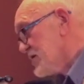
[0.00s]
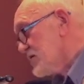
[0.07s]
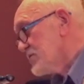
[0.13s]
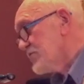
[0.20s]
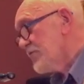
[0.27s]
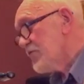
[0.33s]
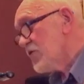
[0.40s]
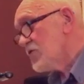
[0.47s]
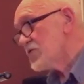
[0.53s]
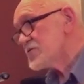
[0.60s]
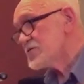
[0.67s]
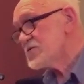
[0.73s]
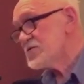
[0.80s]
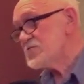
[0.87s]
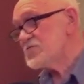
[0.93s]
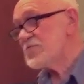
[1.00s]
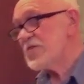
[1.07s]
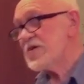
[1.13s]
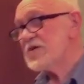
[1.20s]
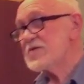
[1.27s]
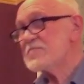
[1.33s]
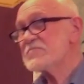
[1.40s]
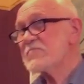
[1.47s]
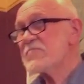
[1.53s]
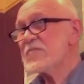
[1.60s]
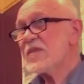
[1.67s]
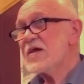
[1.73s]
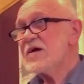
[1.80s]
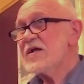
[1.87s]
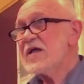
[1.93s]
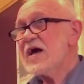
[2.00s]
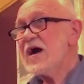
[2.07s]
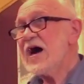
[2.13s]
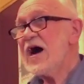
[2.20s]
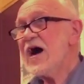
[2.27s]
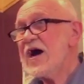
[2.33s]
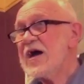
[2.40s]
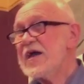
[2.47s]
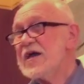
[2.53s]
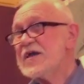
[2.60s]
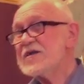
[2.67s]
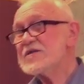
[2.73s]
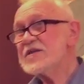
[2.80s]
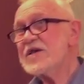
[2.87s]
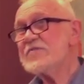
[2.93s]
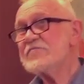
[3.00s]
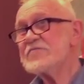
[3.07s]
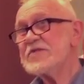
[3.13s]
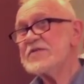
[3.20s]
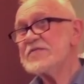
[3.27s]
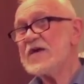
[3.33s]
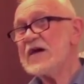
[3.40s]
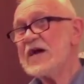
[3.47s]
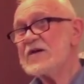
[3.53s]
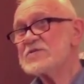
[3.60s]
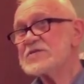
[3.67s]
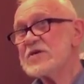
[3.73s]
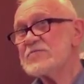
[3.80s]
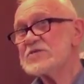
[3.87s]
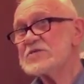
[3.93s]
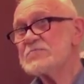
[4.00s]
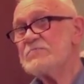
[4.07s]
good fortune that I lived in the house I was